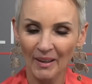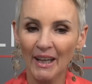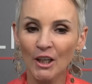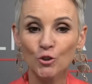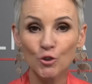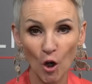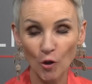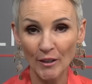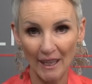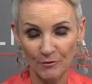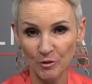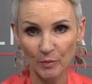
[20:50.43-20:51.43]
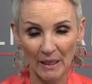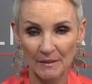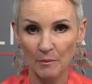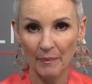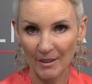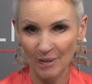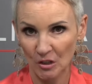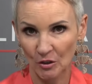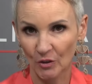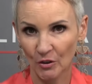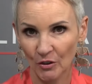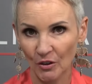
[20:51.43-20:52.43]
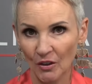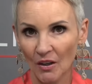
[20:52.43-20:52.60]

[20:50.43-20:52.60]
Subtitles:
You don't have to break the bank to look good.